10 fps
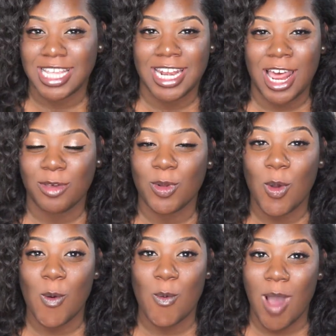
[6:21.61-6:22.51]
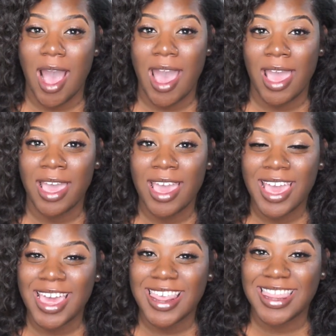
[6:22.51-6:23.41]
And I don't know why
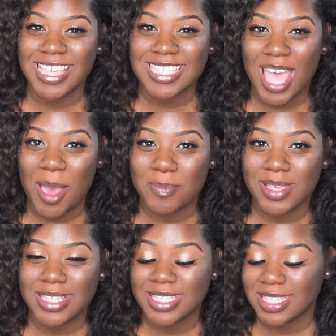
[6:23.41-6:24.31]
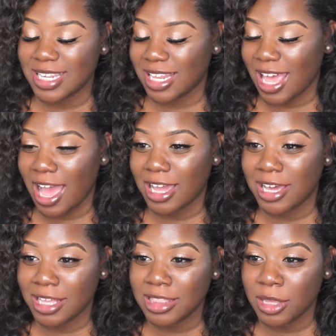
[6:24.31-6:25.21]
this happens. I
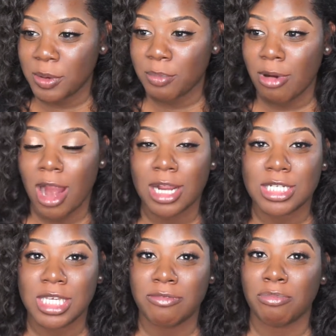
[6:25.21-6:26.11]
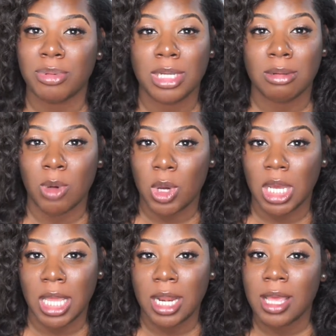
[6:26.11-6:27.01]
cut them prior to even putting them
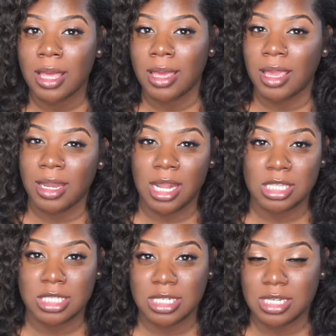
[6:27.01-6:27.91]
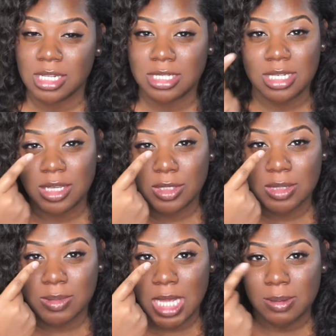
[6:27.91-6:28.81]
on, and it still
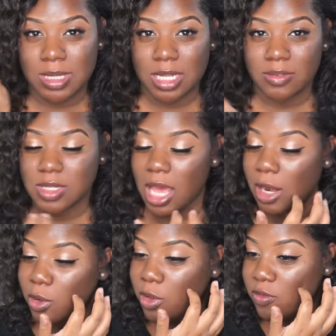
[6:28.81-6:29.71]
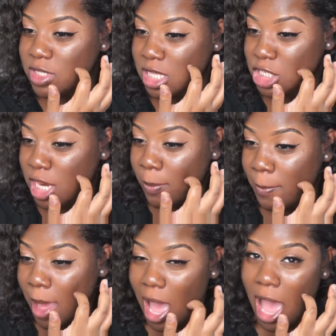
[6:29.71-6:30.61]
sometimes lifts. I don't know if it's the shape of
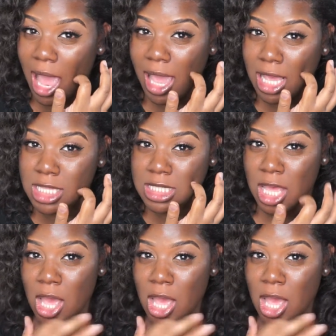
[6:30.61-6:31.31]
my eyes.